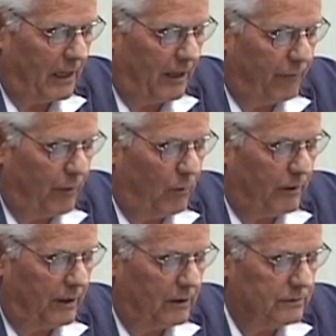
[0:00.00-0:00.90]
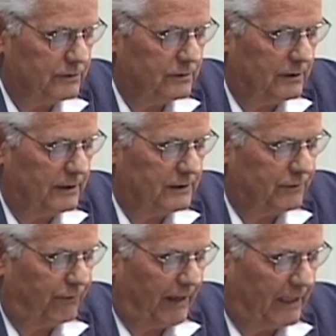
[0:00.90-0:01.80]
Everyone else
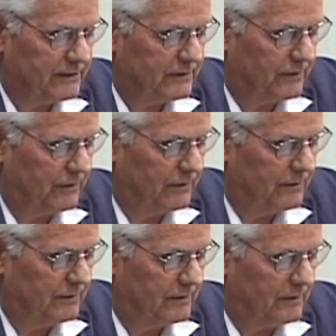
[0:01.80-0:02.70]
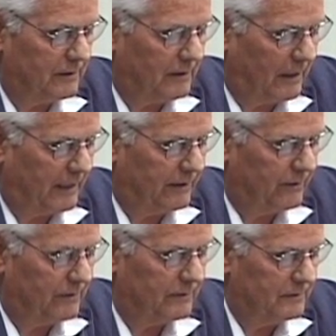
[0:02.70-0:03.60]
is faster,
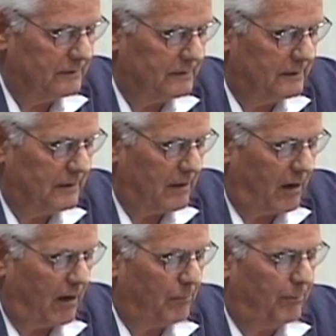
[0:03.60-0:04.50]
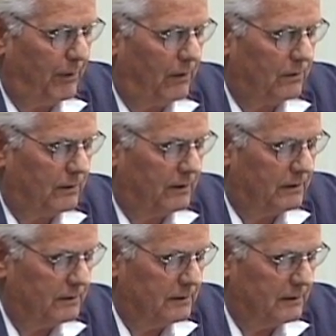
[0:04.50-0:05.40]
lighter. Our bulk,
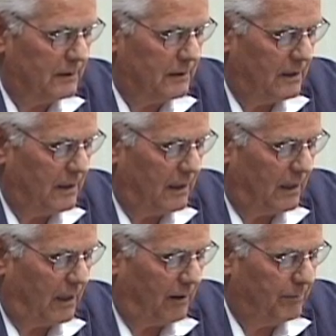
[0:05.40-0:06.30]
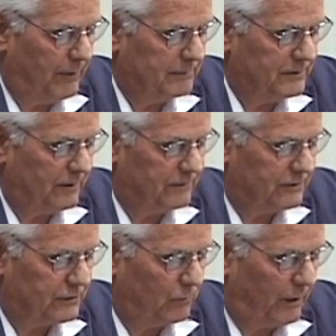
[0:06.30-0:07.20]
our bibs of
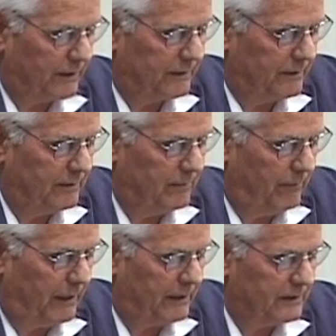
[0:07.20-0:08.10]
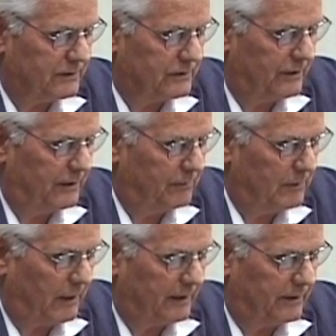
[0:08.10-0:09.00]
sweat make us seem
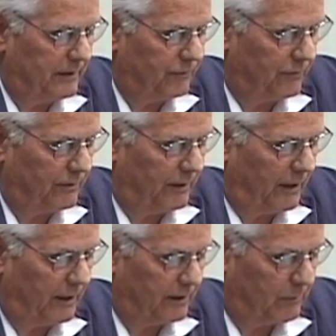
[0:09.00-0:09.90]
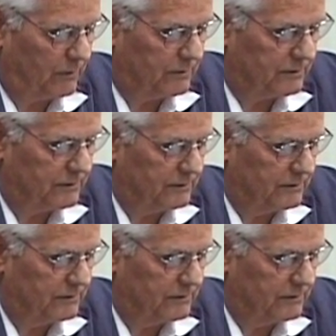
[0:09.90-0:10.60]
like different animals.